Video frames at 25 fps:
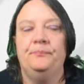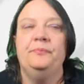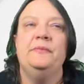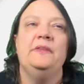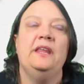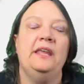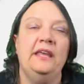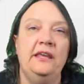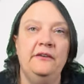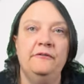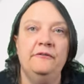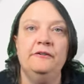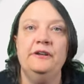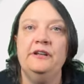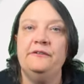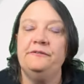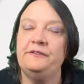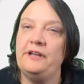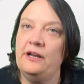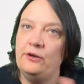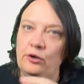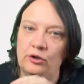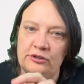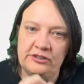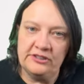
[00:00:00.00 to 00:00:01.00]
Even if they're
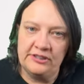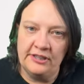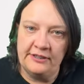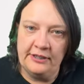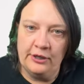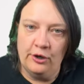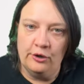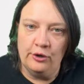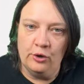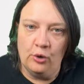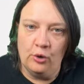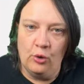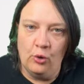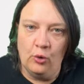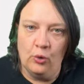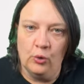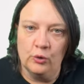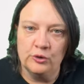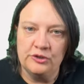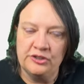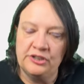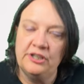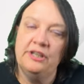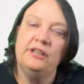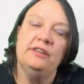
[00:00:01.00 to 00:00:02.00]
not sitting on a
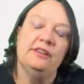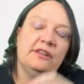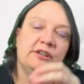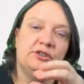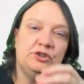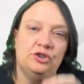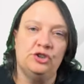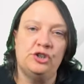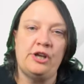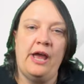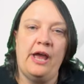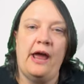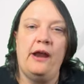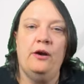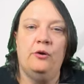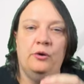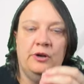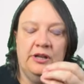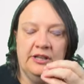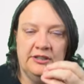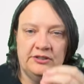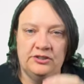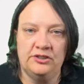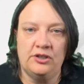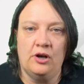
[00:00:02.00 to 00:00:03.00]
horse, the
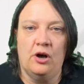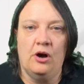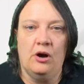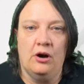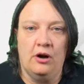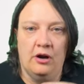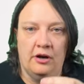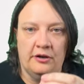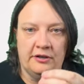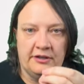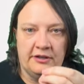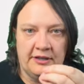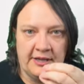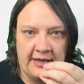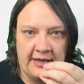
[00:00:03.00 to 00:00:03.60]
chariots are the